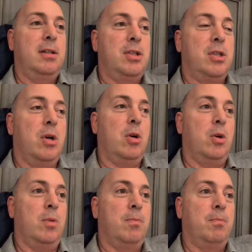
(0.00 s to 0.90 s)

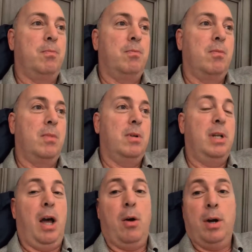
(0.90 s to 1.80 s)
So
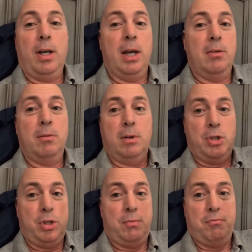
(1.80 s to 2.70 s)
now, again,
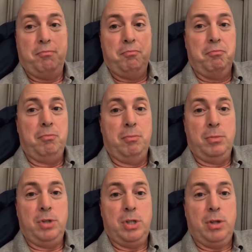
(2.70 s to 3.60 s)
just
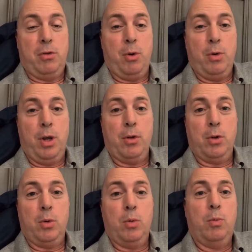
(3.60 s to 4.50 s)
to throw another
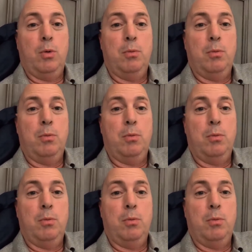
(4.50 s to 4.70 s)
little,